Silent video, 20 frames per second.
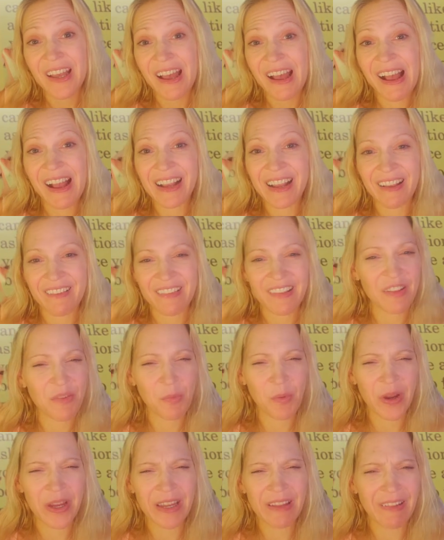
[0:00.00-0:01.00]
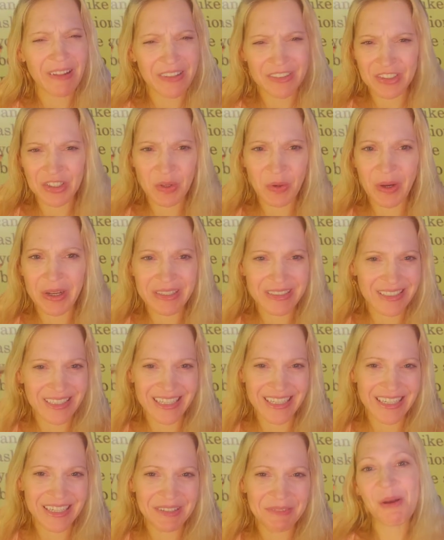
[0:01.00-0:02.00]
I guess that's why he liked to go out to
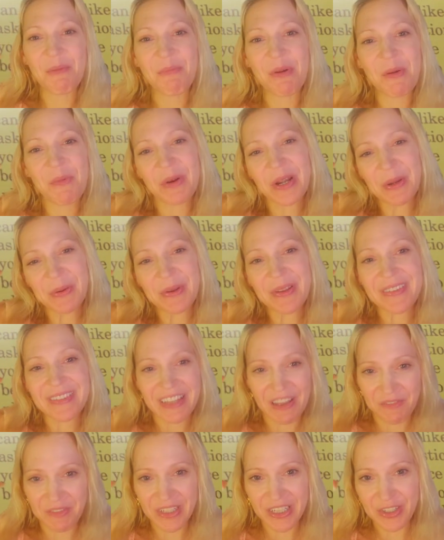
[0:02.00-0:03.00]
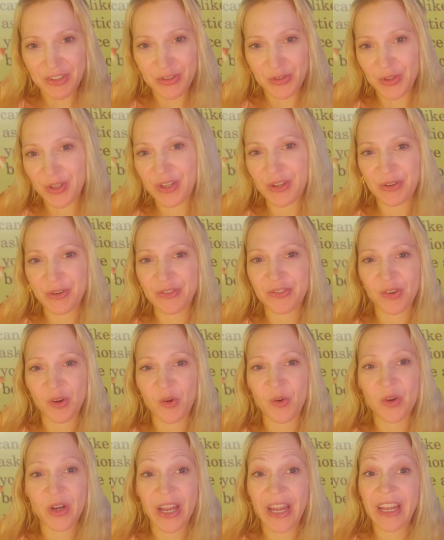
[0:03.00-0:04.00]
eat. But when he was 72 years
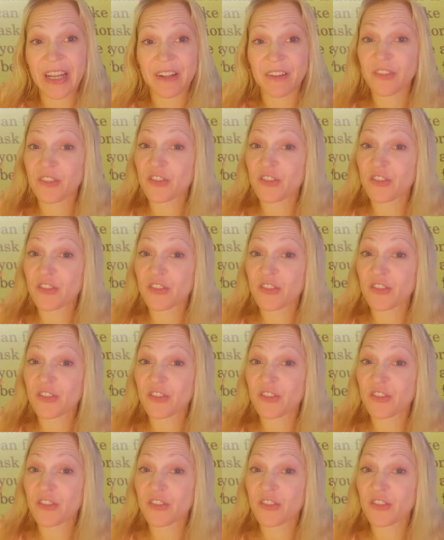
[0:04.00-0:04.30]
old and